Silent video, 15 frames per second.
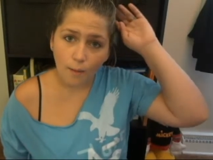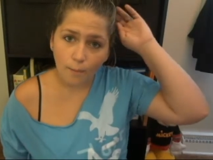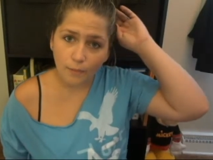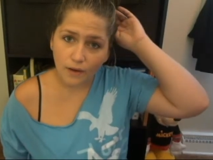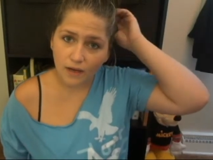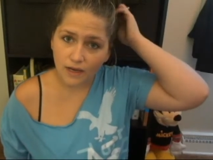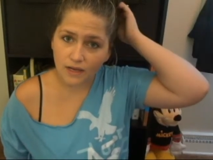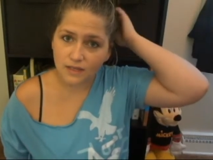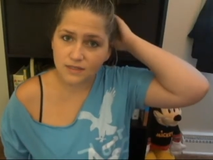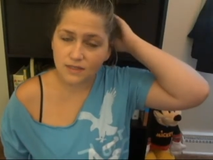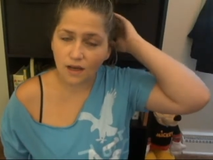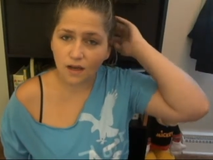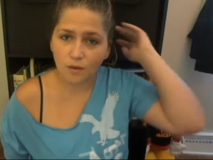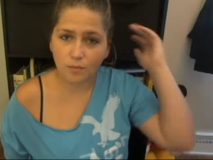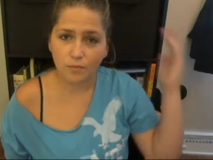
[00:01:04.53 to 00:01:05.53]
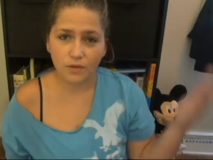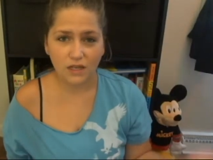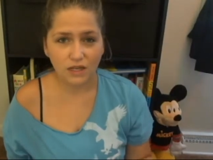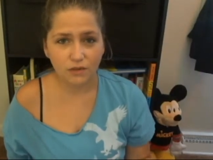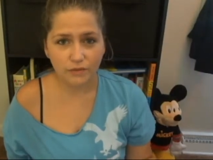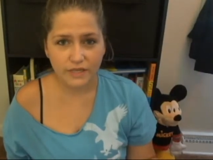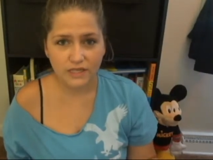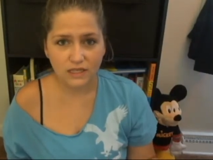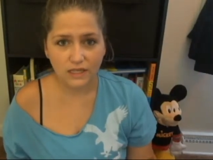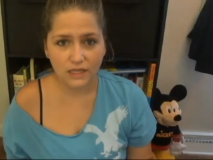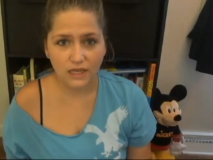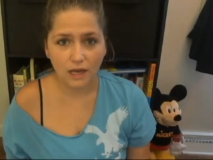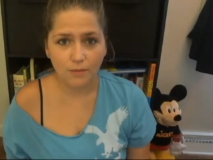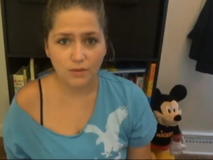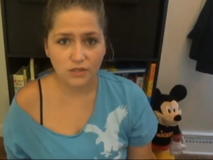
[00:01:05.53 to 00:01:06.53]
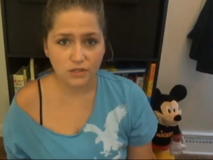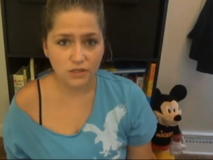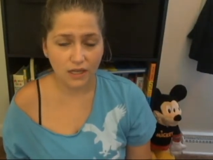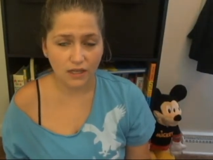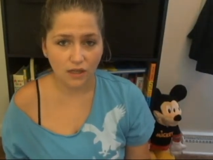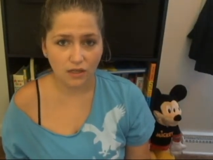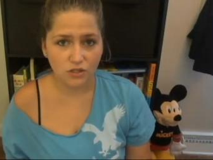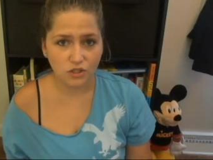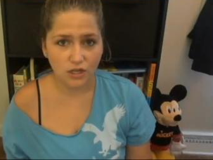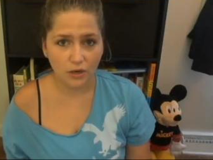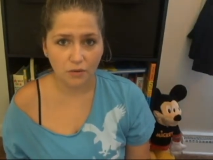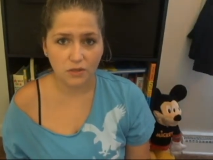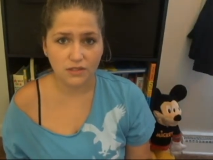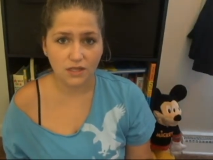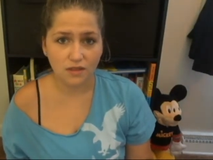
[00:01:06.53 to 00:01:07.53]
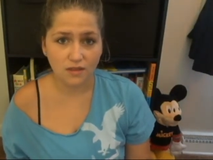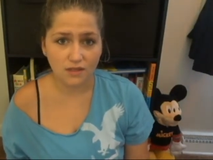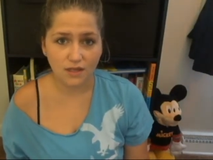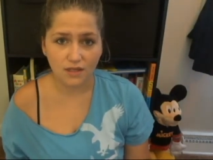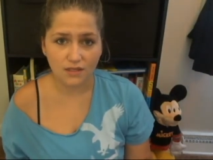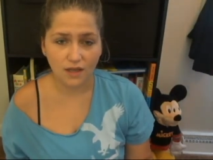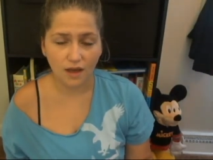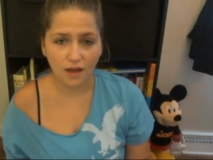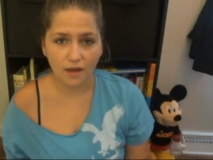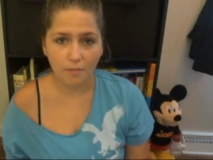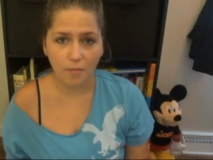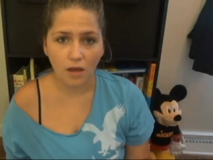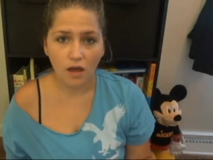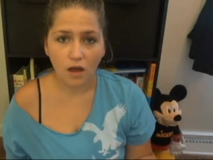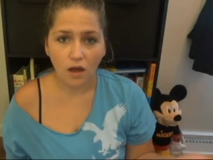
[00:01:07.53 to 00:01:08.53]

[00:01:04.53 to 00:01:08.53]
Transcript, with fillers: But here recently I've been taking showers in the daytime,